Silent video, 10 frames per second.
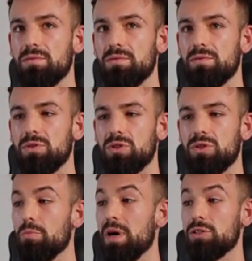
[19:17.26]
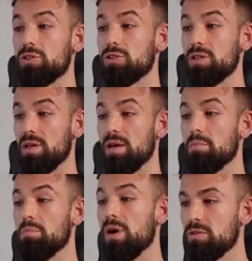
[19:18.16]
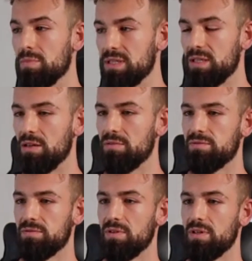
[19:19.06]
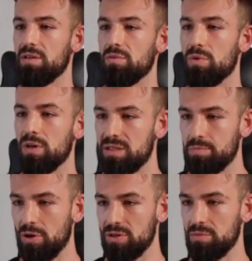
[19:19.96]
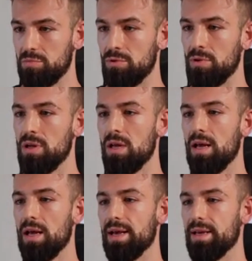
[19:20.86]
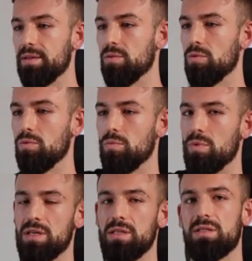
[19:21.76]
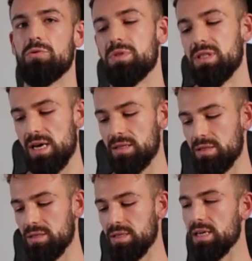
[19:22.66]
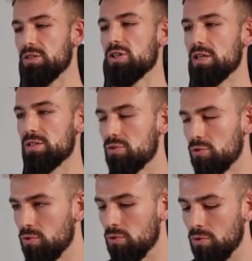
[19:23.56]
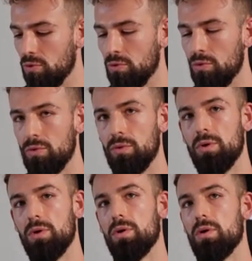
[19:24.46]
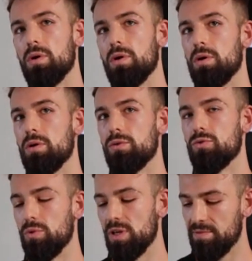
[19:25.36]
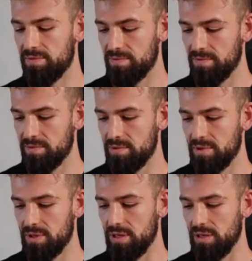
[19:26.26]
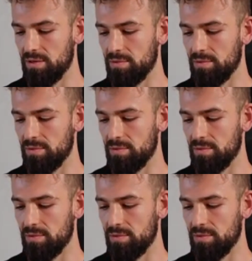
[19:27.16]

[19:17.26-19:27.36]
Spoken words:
so much about myself, what is possible, and what needs to be done, not just to live, uh,